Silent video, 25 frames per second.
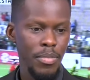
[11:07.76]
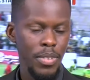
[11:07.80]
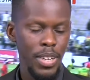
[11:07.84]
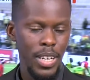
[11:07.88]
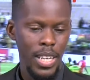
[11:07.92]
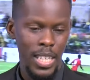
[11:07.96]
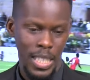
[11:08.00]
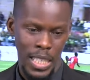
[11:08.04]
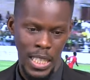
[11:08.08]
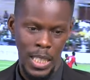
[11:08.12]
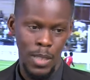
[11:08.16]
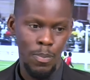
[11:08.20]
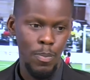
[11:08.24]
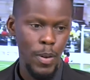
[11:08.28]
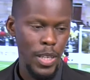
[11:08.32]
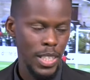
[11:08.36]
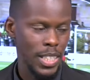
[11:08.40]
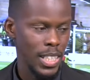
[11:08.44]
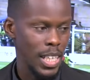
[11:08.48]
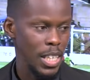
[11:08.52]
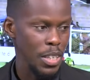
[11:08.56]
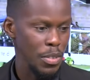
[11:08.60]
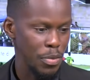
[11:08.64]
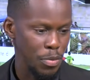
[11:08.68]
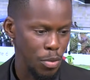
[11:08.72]

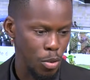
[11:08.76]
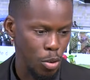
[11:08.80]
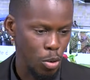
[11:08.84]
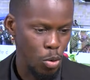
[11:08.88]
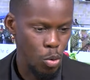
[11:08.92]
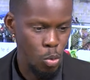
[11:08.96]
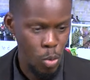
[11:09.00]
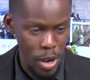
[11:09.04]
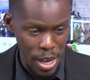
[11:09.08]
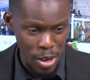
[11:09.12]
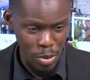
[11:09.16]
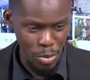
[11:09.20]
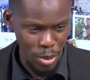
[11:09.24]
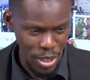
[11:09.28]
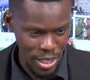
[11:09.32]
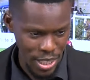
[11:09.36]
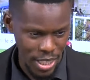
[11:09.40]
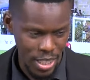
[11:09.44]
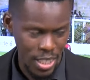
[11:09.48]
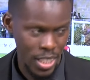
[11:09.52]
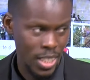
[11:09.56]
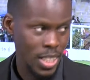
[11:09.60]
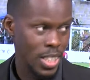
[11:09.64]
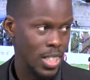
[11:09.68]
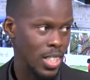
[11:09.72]
especially for where we
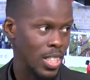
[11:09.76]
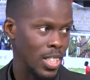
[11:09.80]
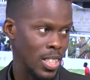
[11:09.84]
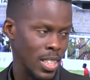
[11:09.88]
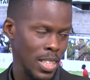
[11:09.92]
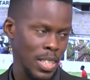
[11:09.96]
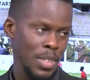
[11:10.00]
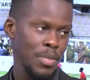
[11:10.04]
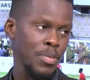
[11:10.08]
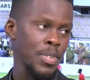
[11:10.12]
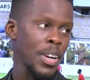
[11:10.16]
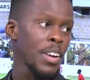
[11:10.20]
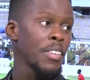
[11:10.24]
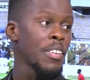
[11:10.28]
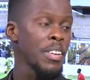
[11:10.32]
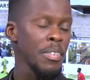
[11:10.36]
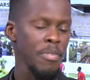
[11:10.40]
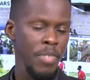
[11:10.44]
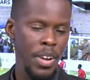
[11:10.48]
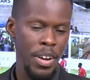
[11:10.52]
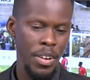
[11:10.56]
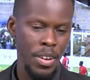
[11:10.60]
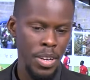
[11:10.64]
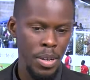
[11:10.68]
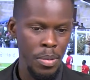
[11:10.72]
sit, it is very,
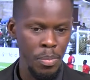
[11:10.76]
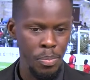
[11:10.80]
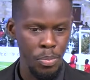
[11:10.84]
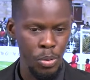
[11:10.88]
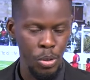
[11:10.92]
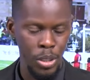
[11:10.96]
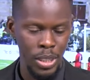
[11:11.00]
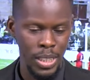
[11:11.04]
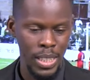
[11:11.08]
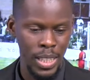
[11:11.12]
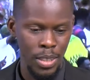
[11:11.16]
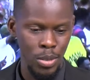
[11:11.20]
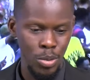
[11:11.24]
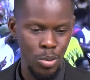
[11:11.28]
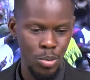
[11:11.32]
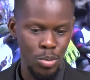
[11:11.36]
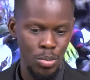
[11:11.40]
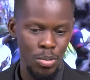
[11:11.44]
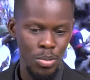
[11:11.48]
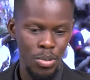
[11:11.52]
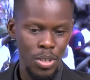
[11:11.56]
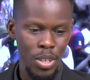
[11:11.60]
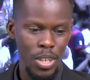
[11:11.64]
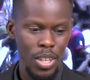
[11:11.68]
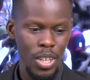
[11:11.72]
very important to
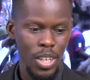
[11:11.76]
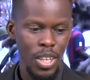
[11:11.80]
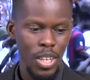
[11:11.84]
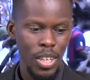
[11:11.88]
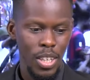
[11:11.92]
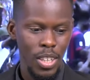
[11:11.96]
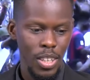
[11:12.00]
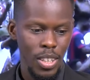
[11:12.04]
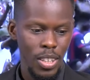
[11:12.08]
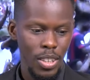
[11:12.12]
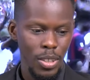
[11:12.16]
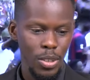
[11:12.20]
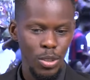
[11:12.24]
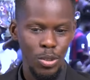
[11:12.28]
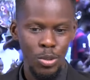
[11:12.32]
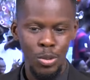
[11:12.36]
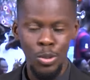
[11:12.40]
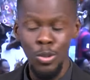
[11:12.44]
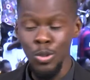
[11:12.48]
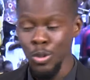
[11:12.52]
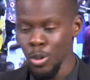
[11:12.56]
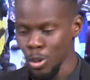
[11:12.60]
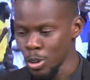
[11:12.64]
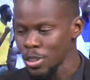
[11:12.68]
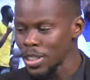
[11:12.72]

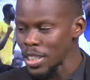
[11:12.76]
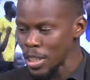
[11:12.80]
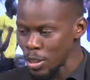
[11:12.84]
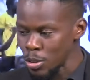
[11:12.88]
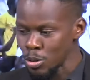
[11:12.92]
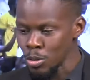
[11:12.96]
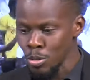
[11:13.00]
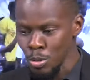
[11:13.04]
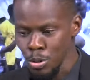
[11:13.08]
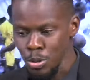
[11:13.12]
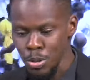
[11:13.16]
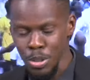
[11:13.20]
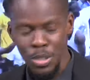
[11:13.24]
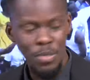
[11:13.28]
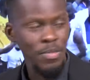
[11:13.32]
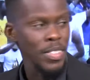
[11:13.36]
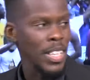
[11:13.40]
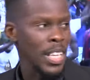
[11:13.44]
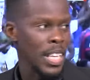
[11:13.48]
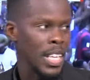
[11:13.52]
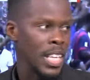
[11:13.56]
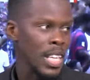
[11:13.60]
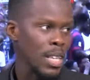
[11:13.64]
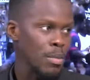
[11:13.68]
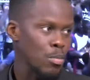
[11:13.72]
know the rules of the
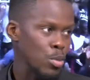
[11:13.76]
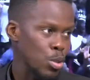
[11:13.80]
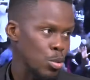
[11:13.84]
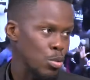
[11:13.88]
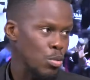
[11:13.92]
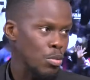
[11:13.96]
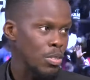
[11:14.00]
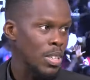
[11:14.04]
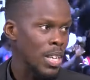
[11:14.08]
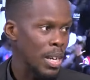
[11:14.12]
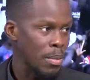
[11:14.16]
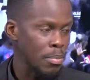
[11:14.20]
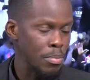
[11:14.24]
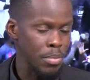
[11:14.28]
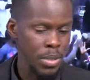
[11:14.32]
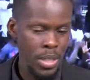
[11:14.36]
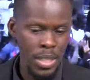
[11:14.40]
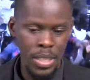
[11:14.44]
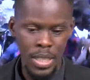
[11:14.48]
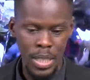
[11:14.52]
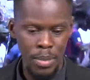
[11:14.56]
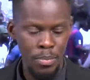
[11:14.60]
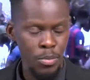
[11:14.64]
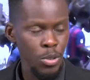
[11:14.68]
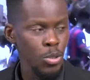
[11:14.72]
game so you can bring
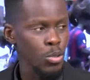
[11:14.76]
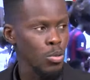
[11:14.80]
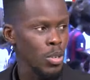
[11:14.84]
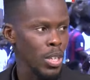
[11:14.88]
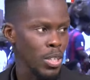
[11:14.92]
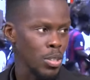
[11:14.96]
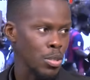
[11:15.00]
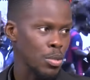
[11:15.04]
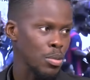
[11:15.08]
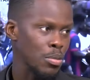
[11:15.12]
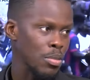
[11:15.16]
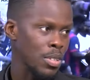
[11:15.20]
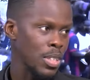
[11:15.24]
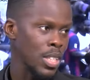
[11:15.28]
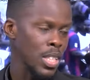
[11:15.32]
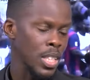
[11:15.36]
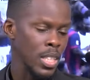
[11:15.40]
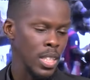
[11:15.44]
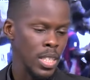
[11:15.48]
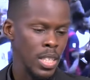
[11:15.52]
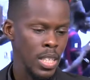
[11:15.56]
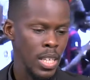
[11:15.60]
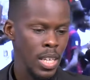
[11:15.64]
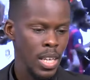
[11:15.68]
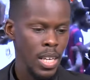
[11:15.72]
some nuance to
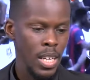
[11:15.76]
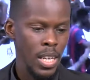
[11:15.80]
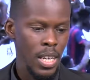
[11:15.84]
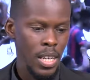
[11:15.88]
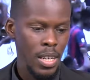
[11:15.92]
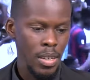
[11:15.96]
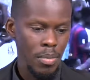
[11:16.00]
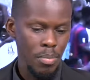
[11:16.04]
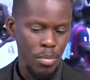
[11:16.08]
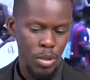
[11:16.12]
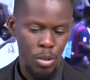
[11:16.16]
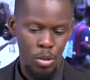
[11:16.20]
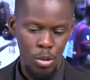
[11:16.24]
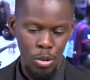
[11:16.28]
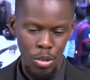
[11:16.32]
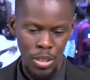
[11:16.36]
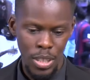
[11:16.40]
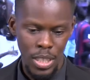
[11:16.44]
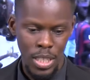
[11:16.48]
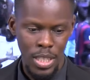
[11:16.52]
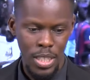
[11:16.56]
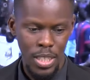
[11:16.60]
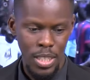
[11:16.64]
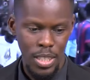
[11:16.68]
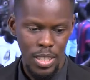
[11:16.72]
things. Yeah.
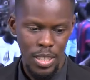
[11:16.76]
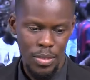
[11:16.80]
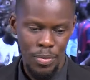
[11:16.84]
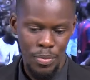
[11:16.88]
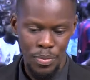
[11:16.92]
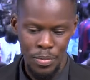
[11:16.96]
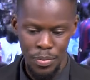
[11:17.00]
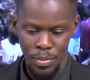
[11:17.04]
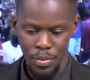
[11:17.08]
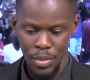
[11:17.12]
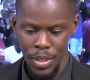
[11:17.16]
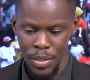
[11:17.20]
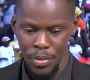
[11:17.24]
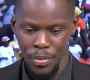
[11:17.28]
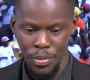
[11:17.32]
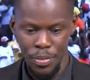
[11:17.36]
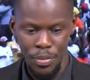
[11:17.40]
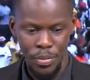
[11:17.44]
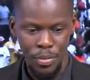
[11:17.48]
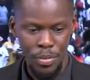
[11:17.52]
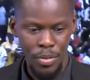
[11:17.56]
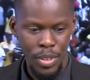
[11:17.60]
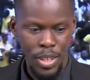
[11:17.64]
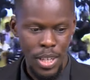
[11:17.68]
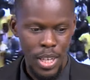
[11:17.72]
Because
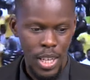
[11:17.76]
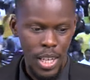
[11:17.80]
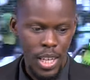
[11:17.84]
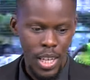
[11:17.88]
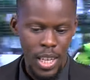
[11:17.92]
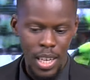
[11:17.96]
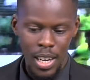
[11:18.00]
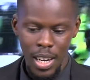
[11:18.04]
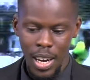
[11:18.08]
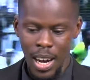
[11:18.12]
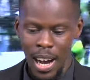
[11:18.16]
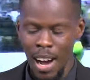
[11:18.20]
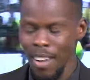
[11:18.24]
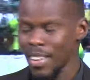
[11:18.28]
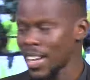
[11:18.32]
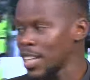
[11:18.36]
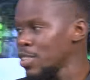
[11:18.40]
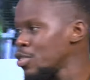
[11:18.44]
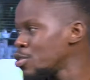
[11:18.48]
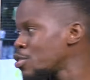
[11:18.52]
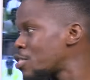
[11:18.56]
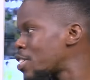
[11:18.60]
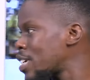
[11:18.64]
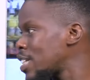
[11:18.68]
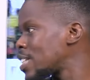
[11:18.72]
if how can
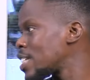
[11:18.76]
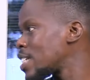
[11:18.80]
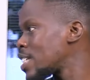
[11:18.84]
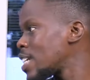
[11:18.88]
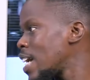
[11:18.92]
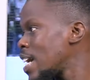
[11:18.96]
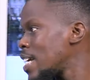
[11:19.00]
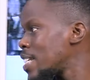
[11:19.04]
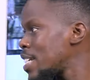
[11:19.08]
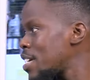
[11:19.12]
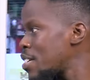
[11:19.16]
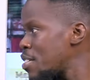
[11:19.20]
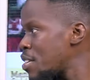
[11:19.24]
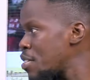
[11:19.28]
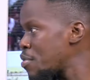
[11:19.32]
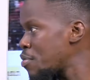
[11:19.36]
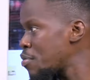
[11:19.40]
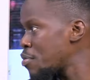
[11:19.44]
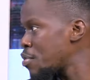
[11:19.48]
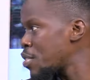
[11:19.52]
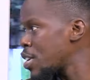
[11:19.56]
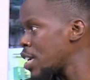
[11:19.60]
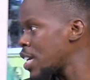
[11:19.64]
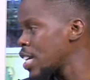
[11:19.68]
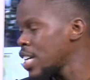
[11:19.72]
you criticize a
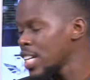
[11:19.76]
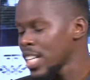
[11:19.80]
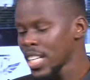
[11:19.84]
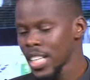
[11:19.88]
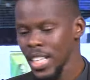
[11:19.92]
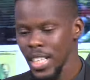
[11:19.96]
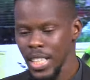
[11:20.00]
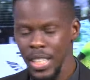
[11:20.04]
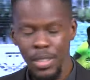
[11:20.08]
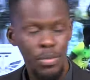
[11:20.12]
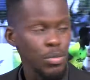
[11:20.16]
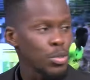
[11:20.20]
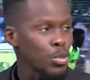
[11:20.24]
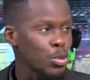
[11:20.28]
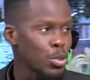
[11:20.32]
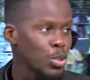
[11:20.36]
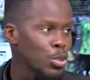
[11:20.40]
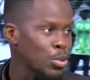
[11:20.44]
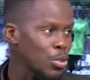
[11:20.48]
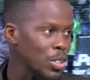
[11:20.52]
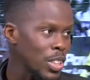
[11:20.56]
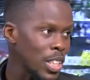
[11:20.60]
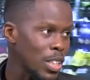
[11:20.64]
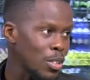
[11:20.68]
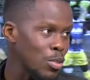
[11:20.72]
referee if you don't
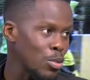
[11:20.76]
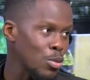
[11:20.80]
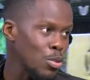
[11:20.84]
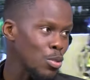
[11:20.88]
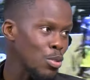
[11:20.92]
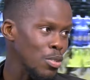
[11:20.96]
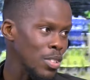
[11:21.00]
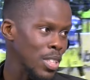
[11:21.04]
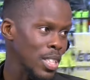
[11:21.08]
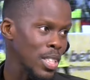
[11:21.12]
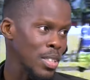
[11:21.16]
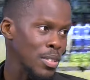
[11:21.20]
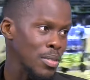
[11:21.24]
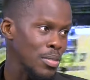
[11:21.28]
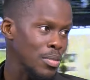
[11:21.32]
know the rules yourself?